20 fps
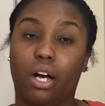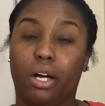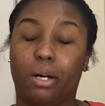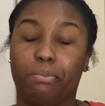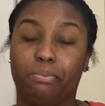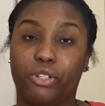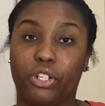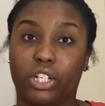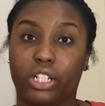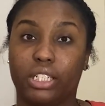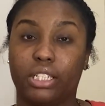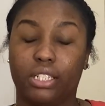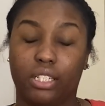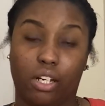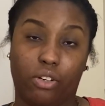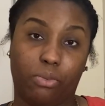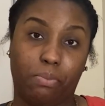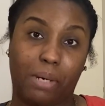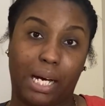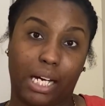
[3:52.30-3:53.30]

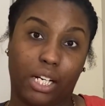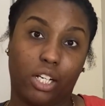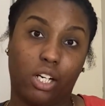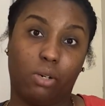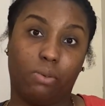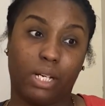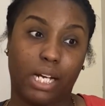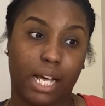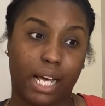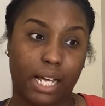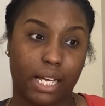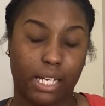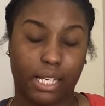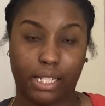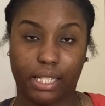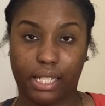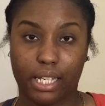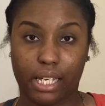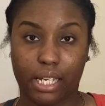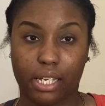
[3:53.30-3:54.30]
yourself by going ahead
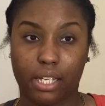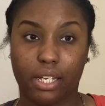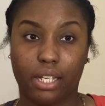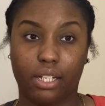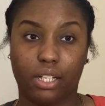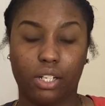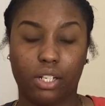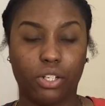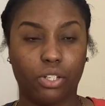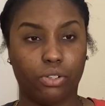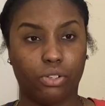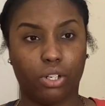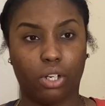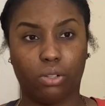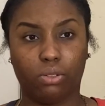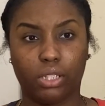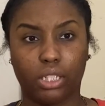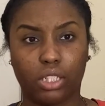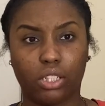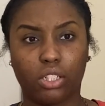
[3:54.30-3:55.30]
and getting
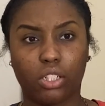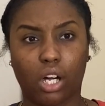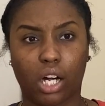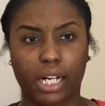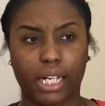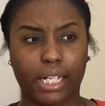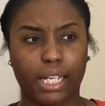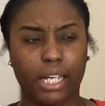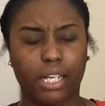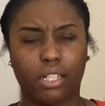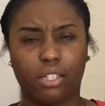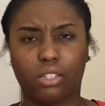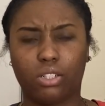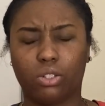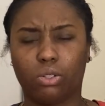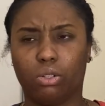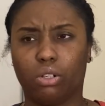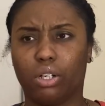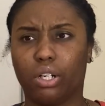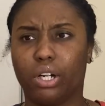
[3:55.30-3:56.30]
these starter kits,
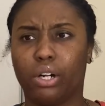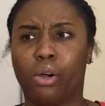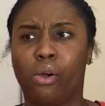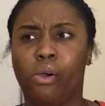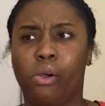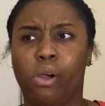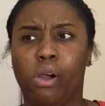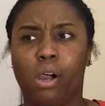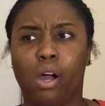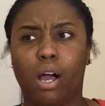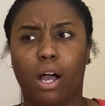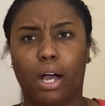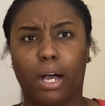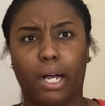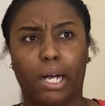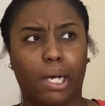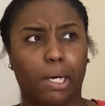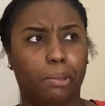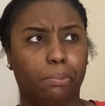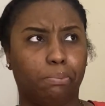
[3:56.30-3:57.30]
or
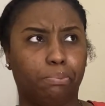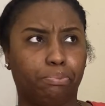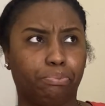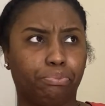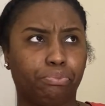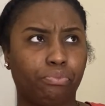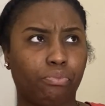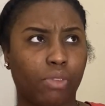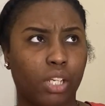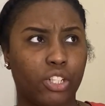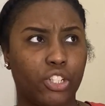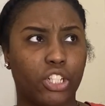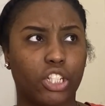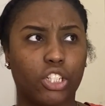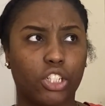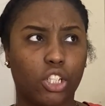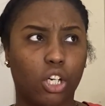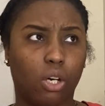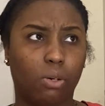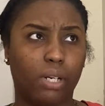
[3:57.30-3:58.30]
just
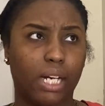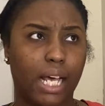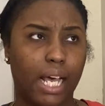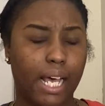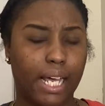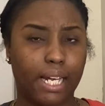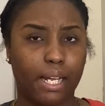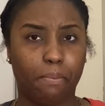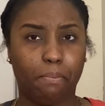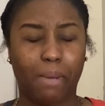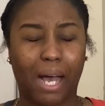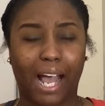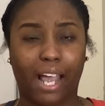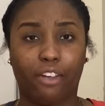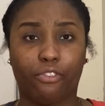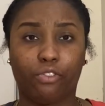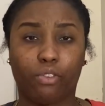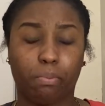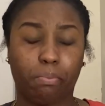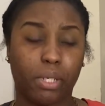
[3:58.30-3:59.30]
going ahead and buying
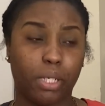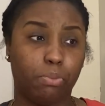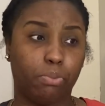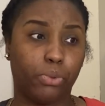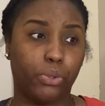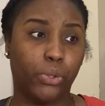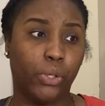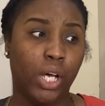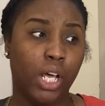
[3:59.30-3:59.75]
from people